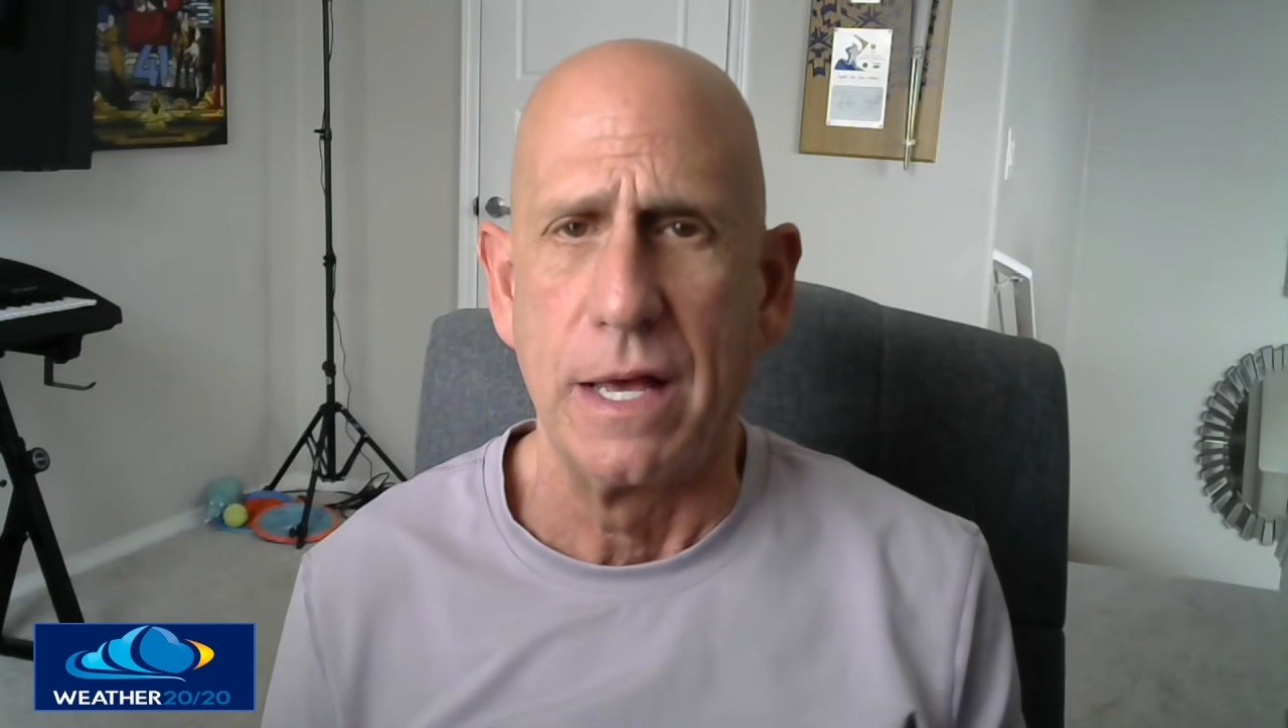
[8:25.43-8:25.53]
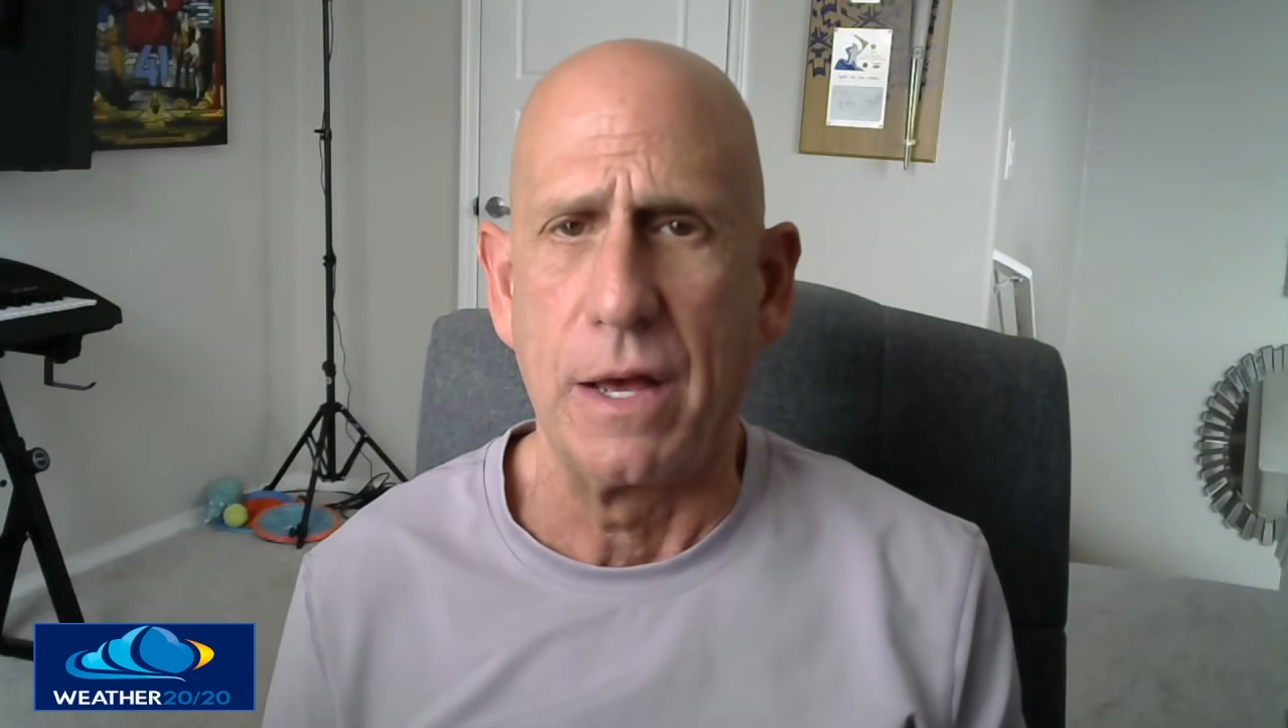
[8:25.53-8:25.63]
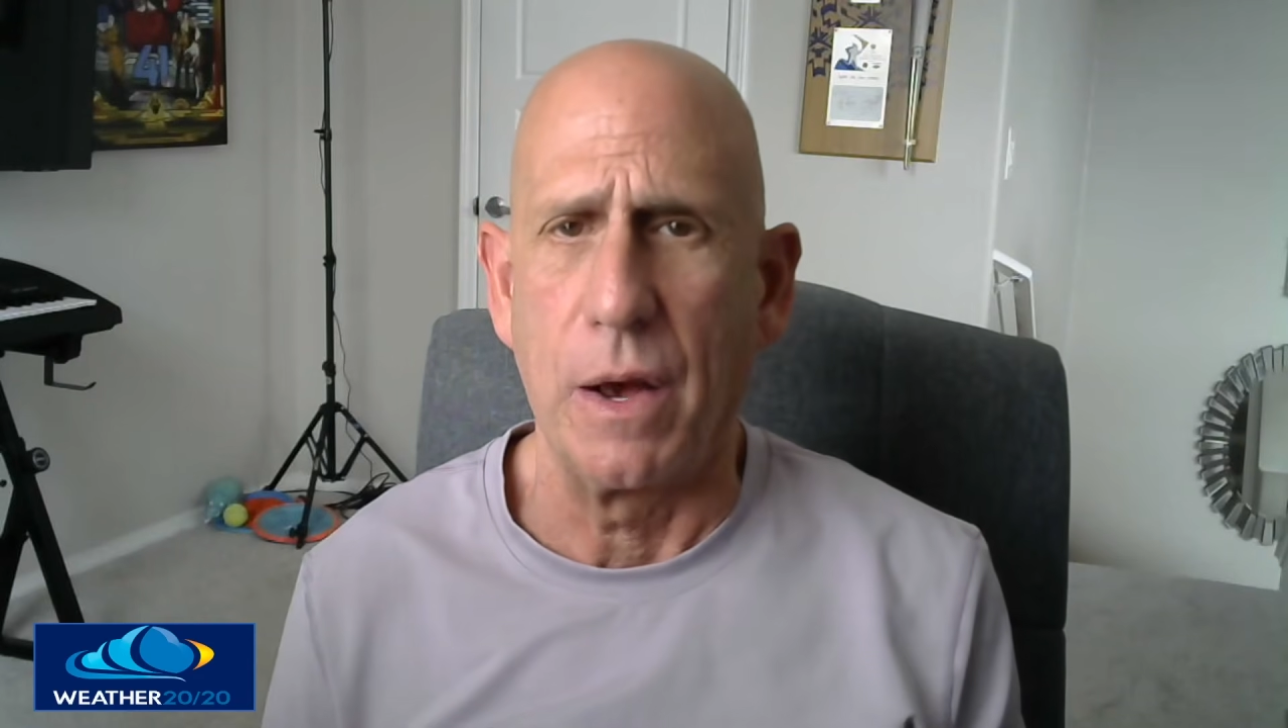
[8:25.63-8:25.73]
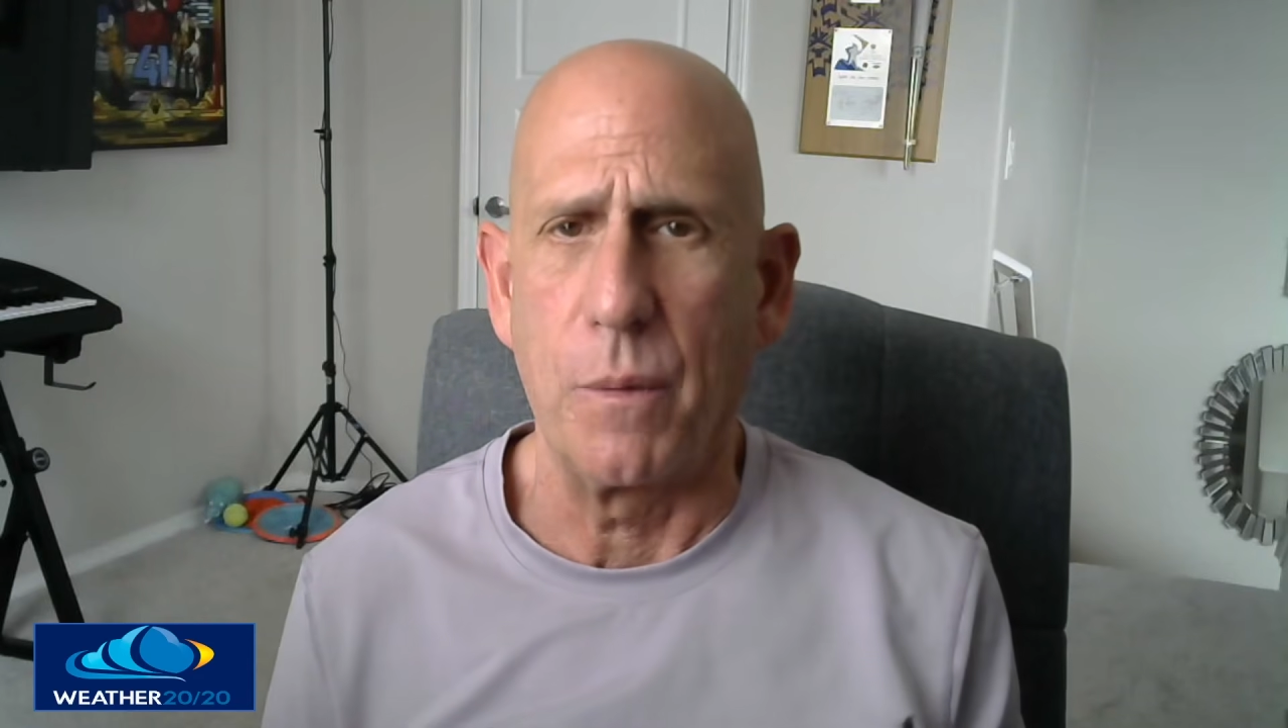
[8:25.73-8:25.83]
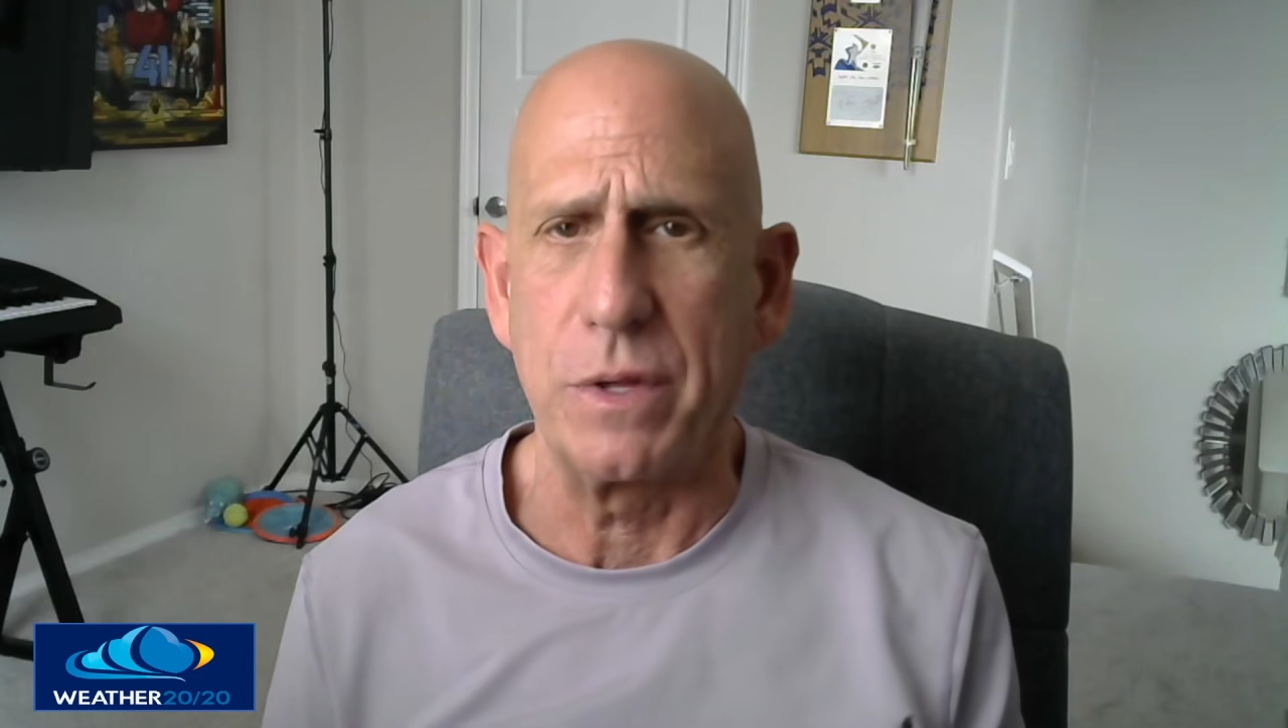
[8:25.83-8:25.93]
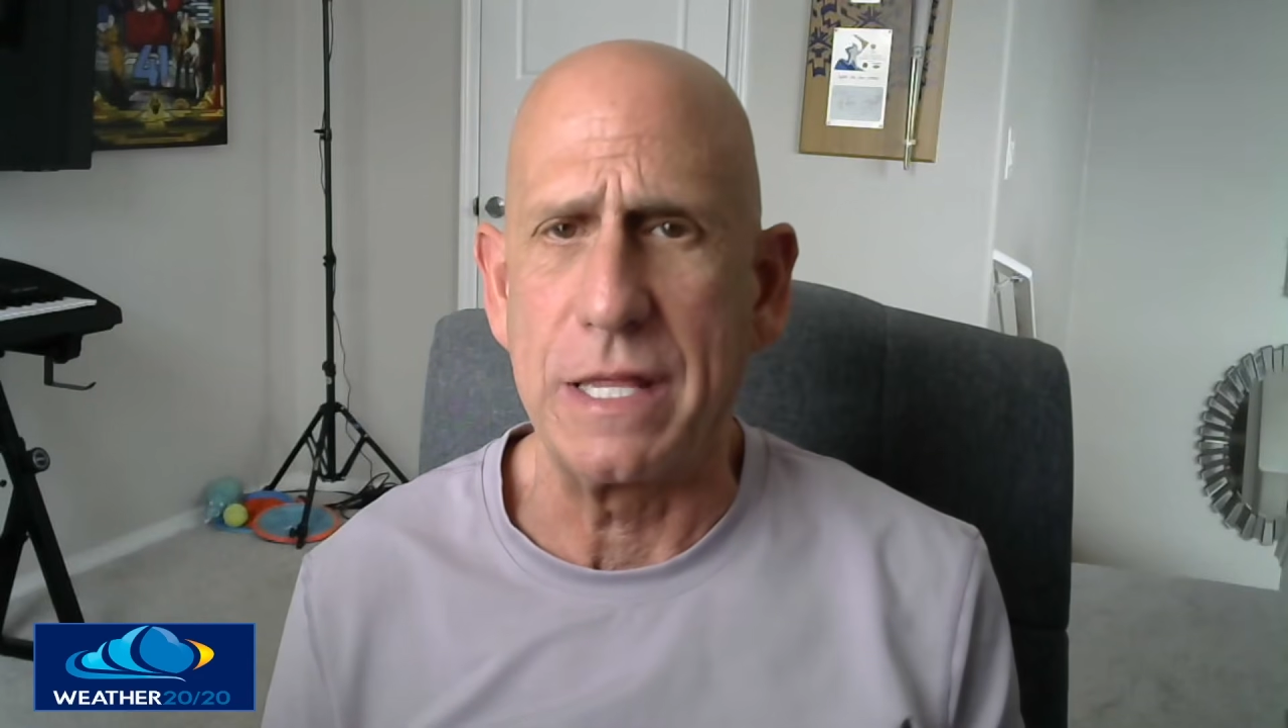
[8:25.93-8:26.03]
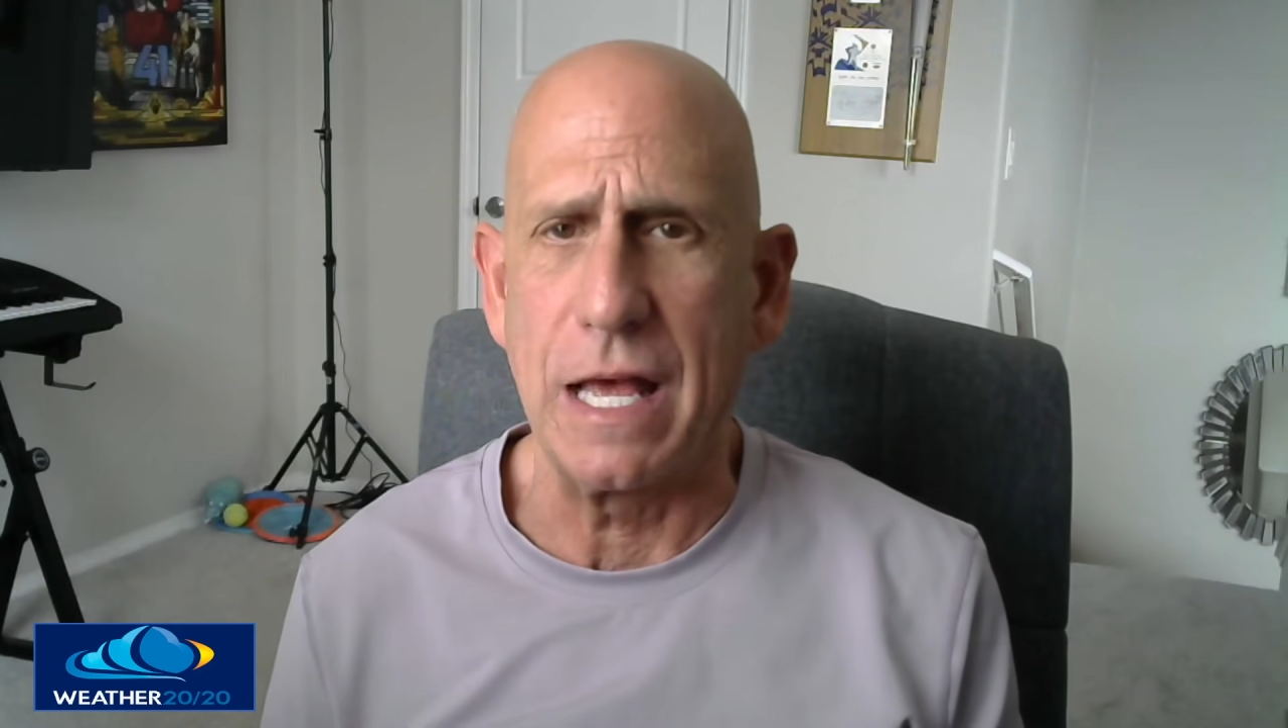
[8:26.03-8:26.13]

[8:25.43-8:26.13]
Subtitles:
with the